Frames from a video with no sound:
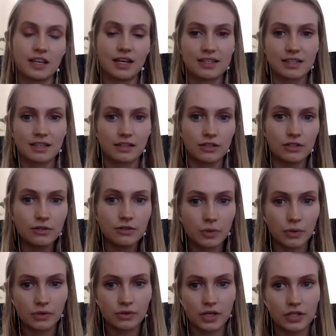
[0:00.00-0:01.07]
a new
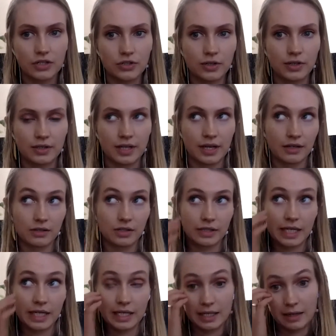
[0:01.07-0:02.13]
role that Yale
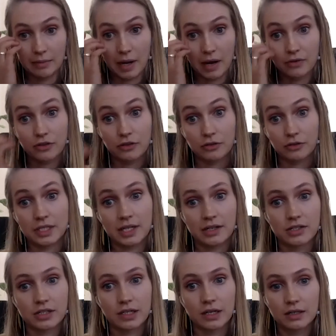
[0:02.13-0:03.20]
created about 3
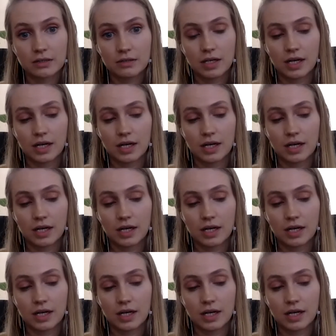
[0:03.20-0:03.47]
years ago.